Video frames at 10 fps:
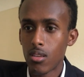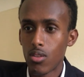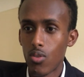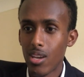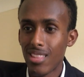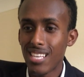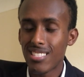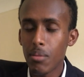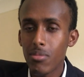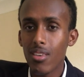right, that
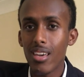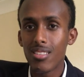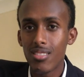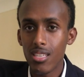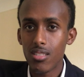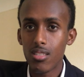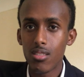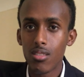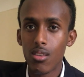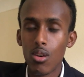something
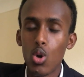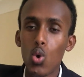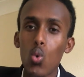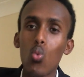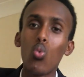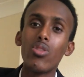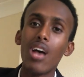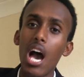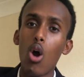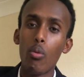exists
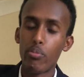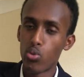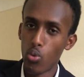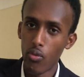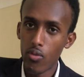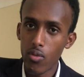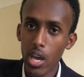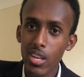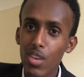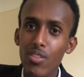without proof.
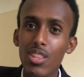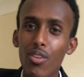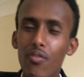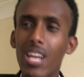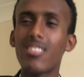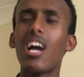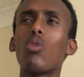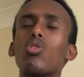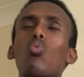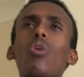And even the fact how
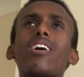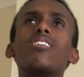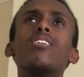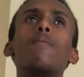the word